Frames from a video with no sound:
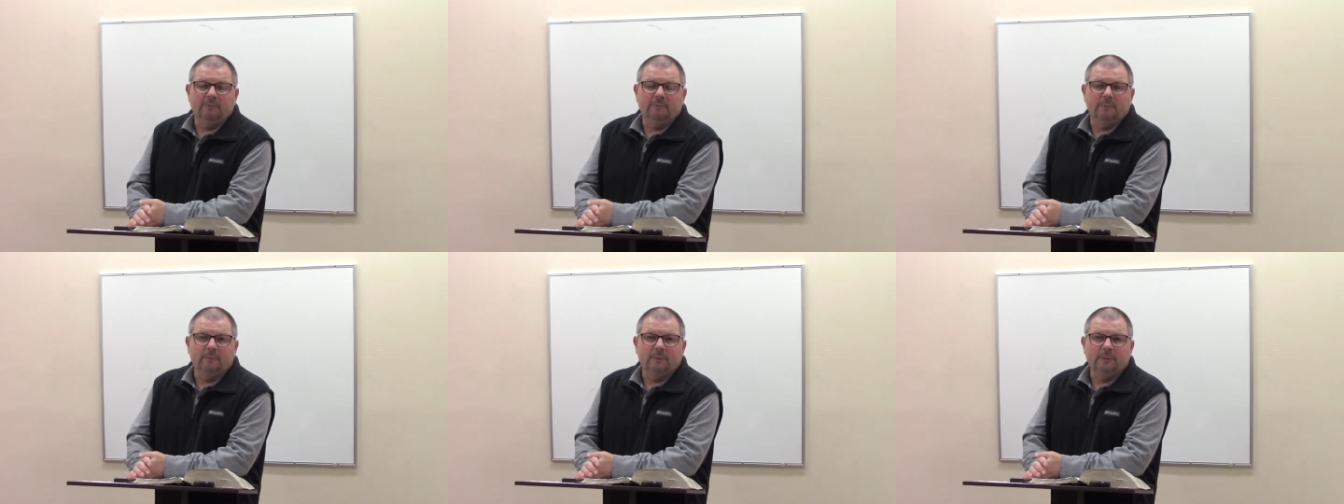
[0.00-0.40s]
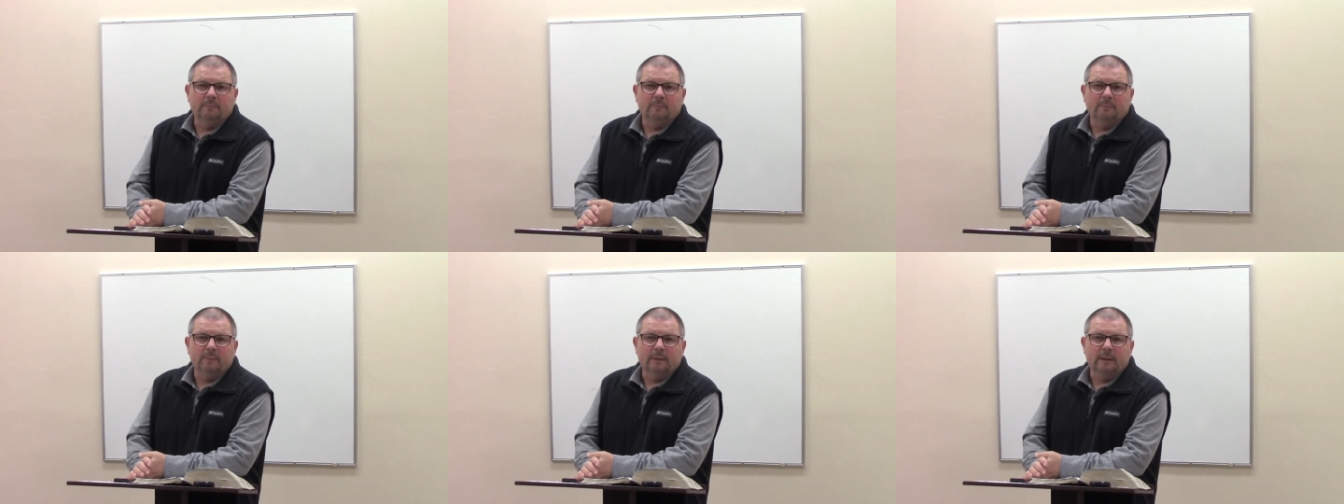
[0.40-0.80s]
for.
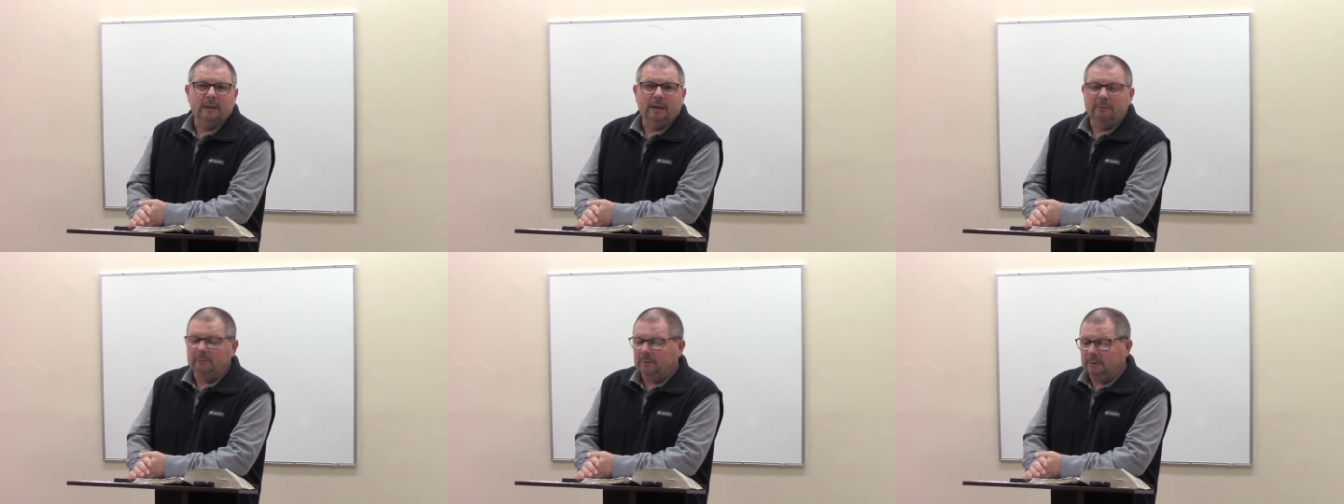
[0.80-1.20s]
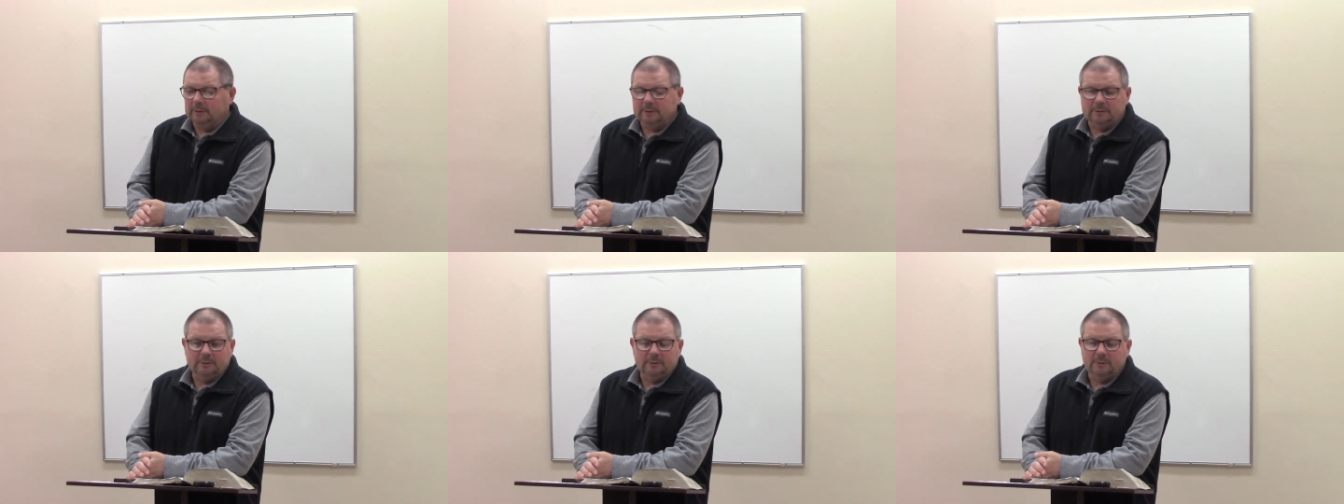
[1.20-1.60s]
I really
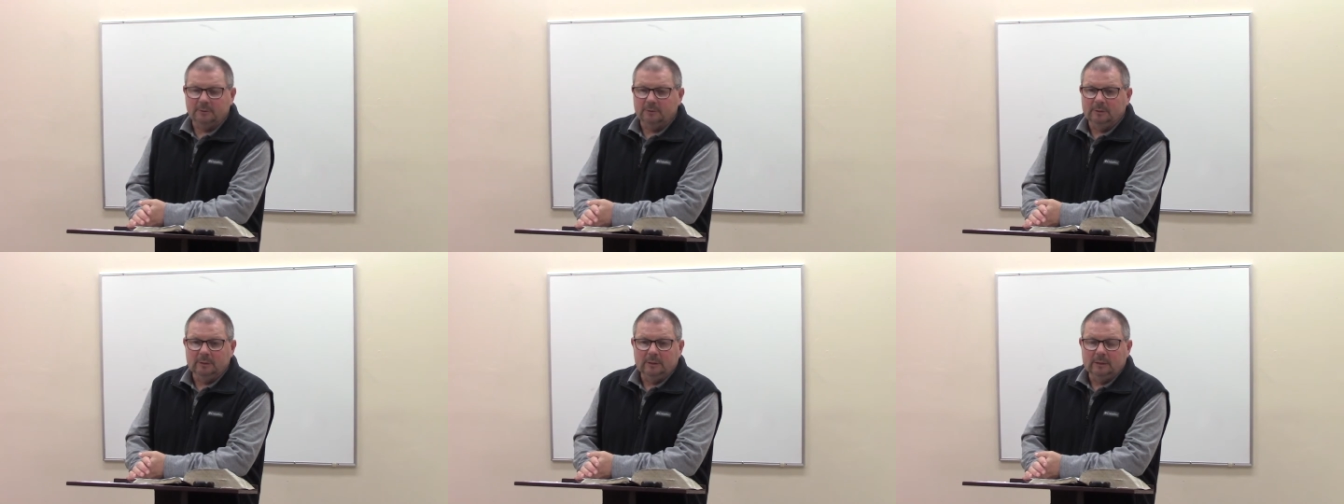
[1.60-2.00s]
do.